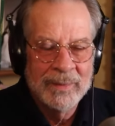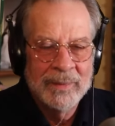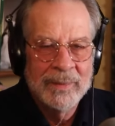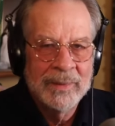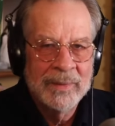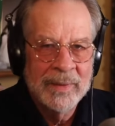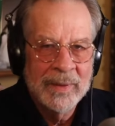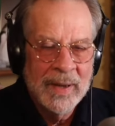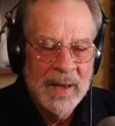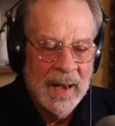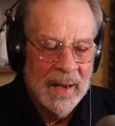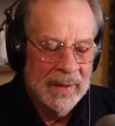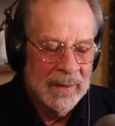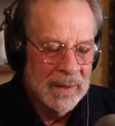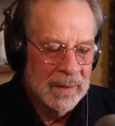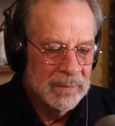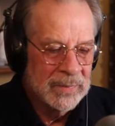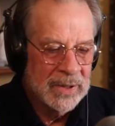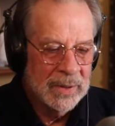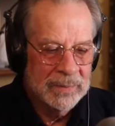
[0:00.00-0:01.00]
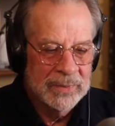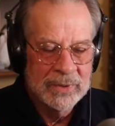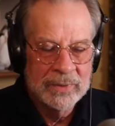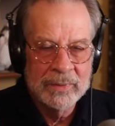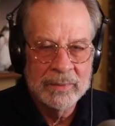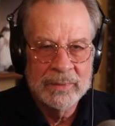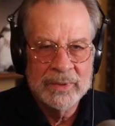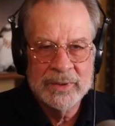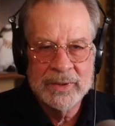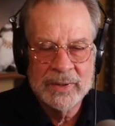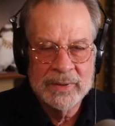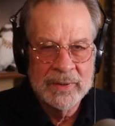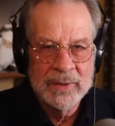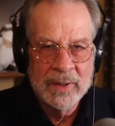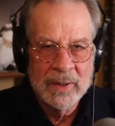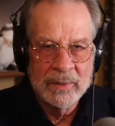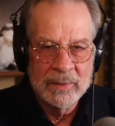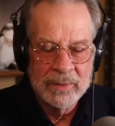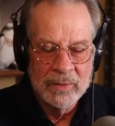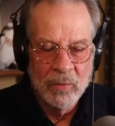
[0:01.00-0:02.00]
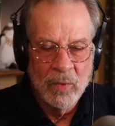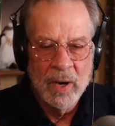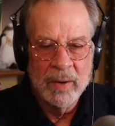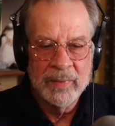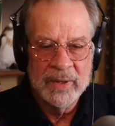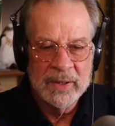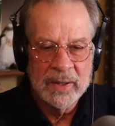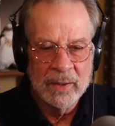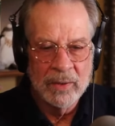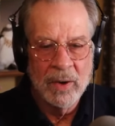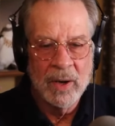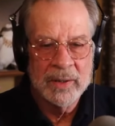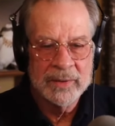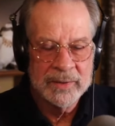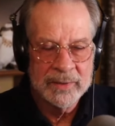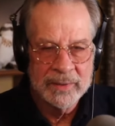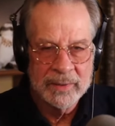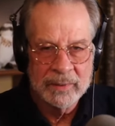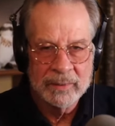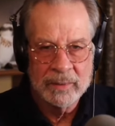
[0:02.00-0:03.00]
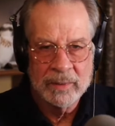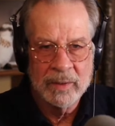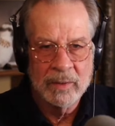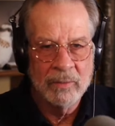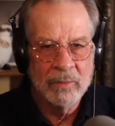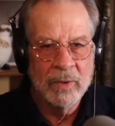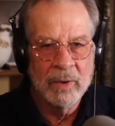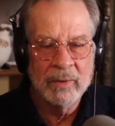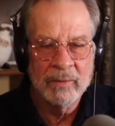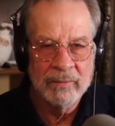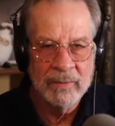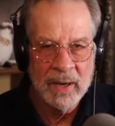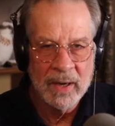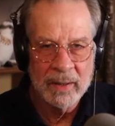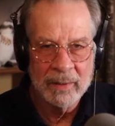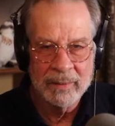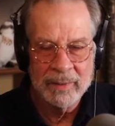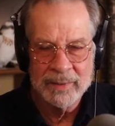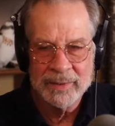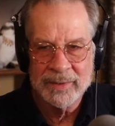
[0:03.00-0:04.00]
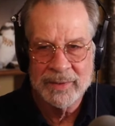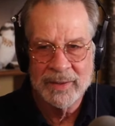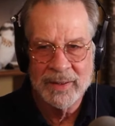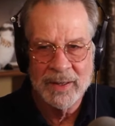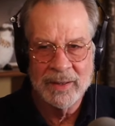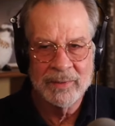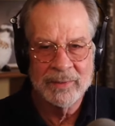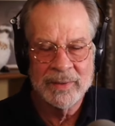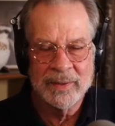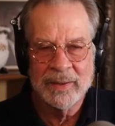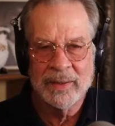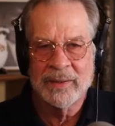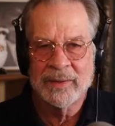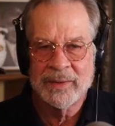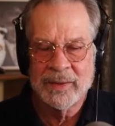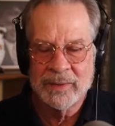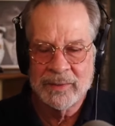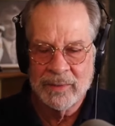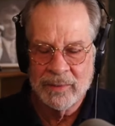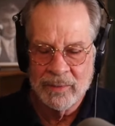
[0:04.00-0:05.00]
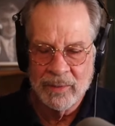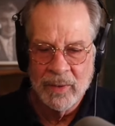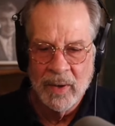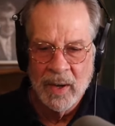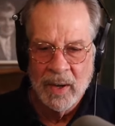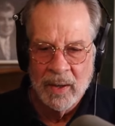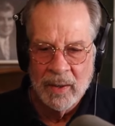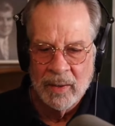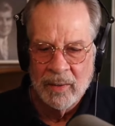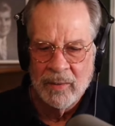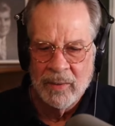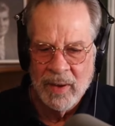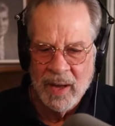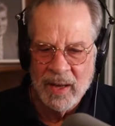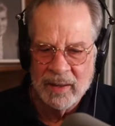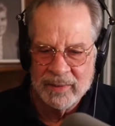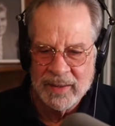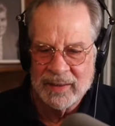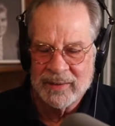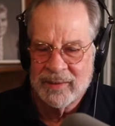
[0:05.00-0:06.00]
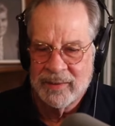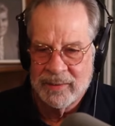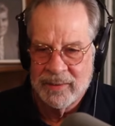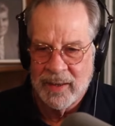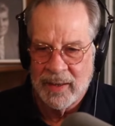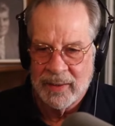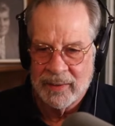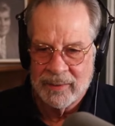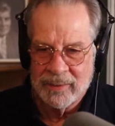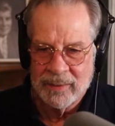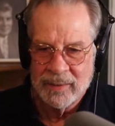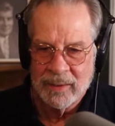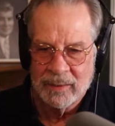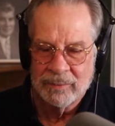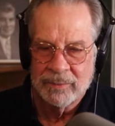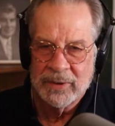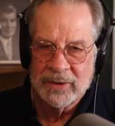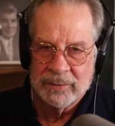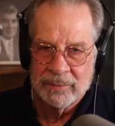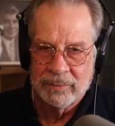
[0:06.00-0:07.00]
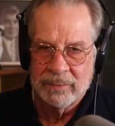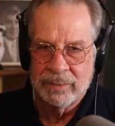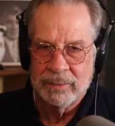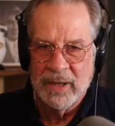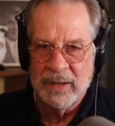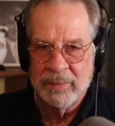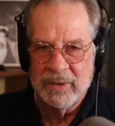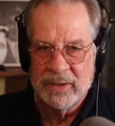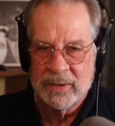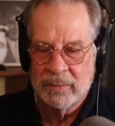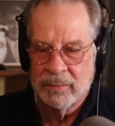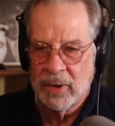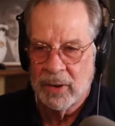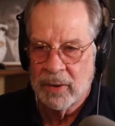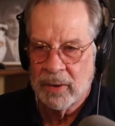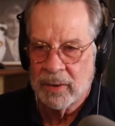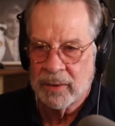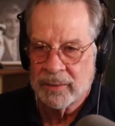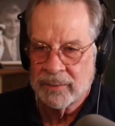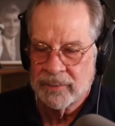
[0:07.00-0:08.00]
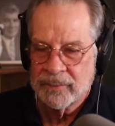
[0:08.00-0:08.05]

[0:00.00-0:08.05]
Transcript: the guy comes up to him and says, do you want me to launch the coronavirus? And he says, well, not today, but maybe tomorrow.